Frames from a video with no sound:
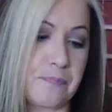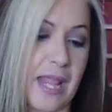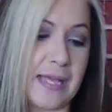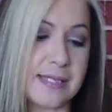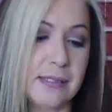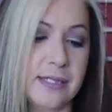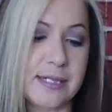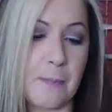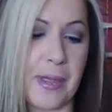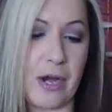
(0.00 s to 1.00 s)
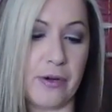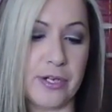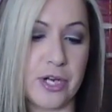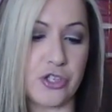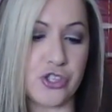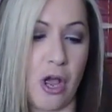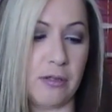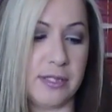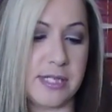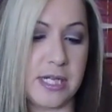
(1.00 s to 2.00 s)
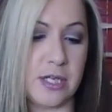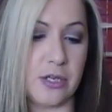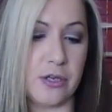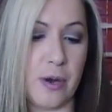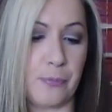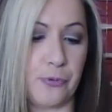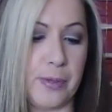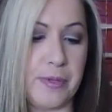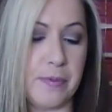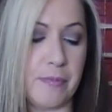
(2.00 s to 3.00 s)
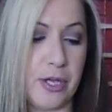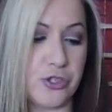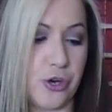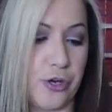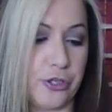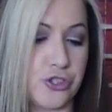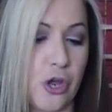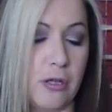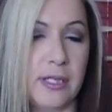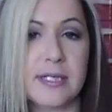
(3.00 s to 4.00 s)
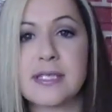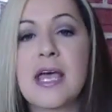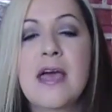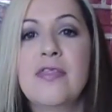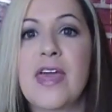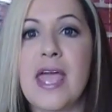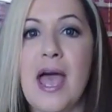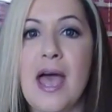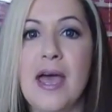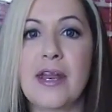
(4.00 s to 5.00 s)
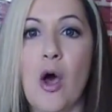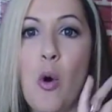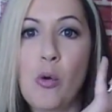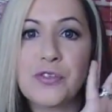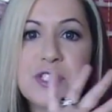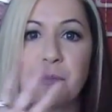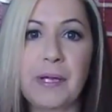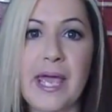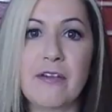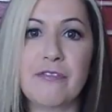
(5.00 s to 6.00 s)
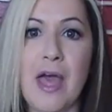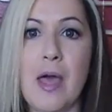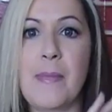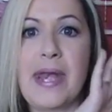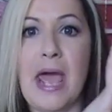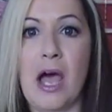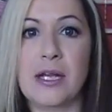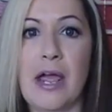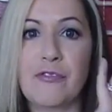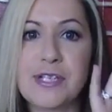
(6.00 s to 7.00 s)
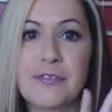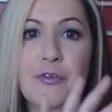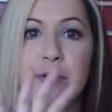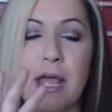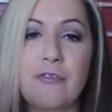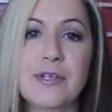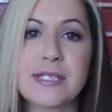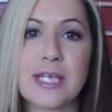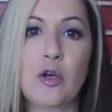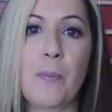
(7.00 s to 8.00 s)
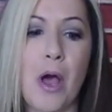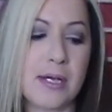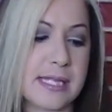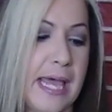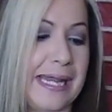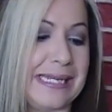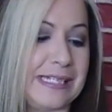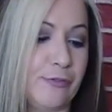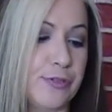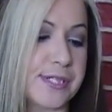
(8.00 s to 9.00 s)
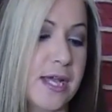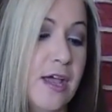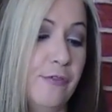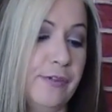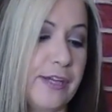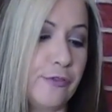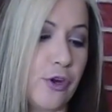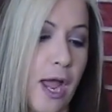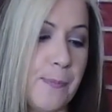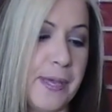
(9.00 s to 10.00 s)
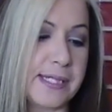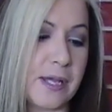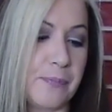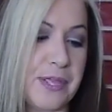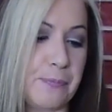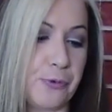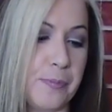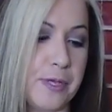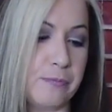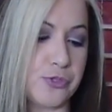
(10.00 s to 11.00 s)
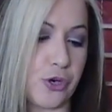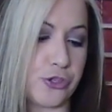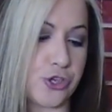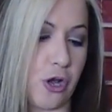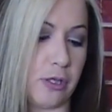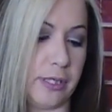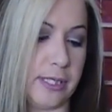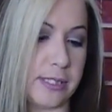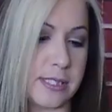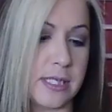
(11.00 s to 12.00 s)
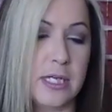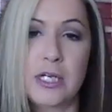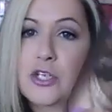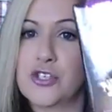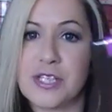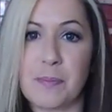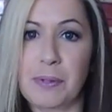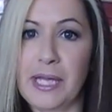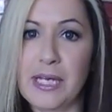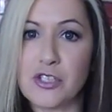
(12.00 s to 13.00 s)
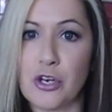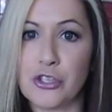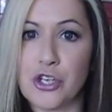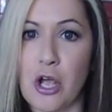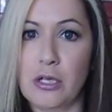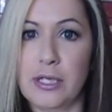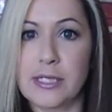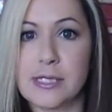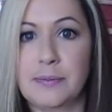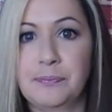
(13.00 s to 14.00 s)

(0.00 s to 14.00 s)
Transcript: Excellent Baron Chocolatier Premium Dark Chocolates. They had a whole display of them, and every single box had a different flavor. I picked up the Premium Dark Chocolate, just the plain dark chocolate.